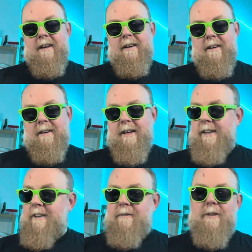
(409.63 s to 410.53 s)
Oh, I
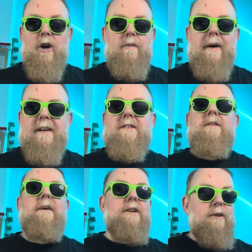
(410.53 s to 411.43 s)
can go back
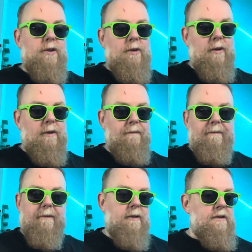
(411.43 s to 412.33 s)
to my usual
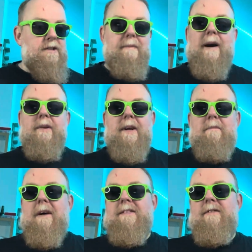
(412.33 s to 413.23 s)

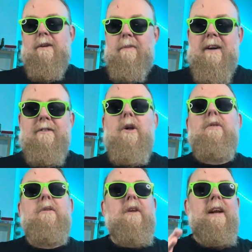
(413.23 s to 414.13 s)
spouting massively, but even though
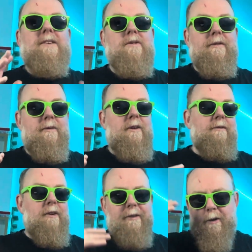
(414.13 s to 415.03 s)
the last
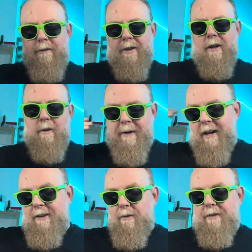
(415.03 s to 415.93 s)
review of the Colonel beer,
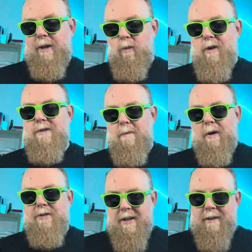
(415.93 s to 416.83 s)
I don't think wasn't
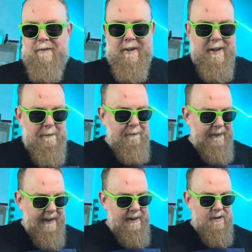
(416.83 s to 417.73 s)
positive.
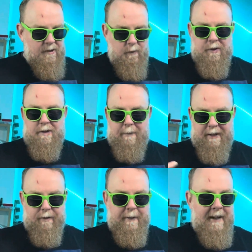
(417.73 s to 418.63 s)
It just wasn't a
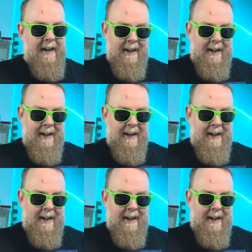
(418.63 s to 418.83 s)
beer for me.